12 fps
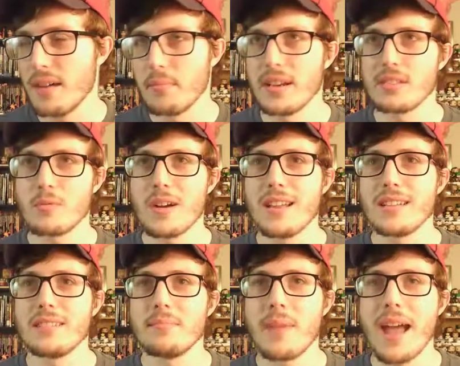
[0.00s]
But it's
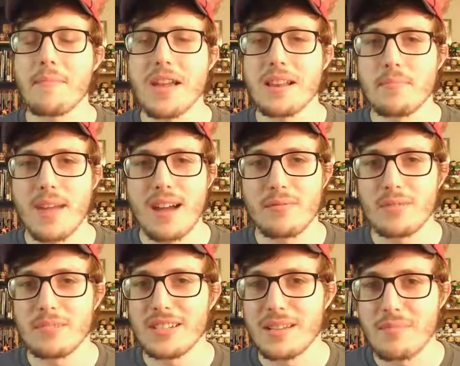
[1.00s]
when Batman and
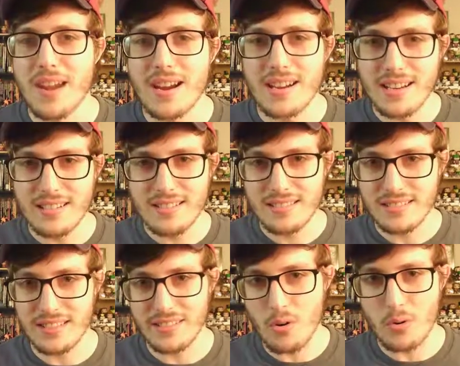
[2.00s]
Batwoman get married,
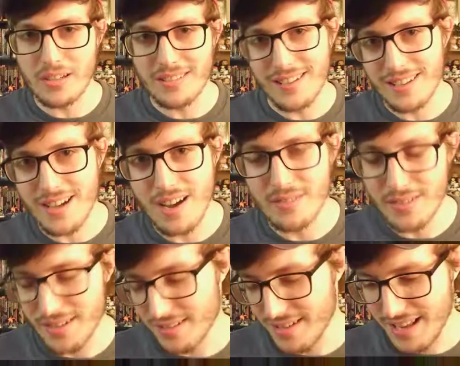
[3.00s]
according to the
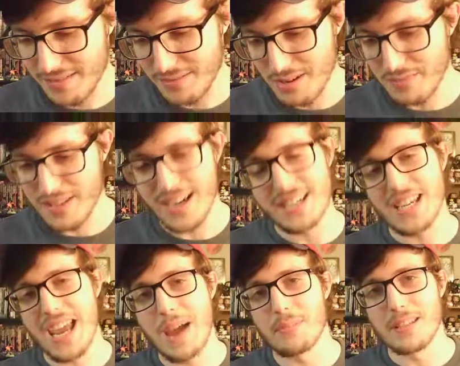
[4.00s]
cover. I don't know if that
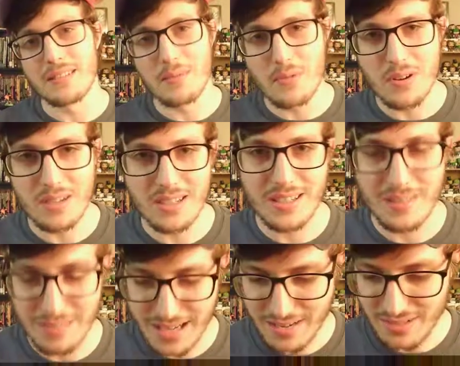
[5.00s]
actually happened in the book or
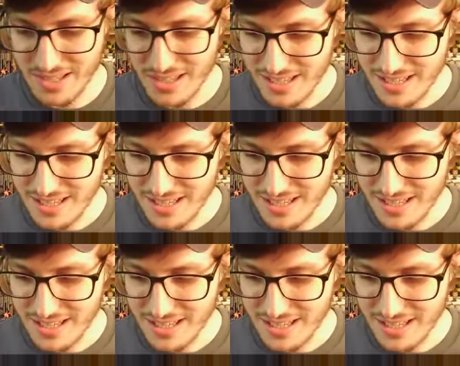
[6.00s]
whatever.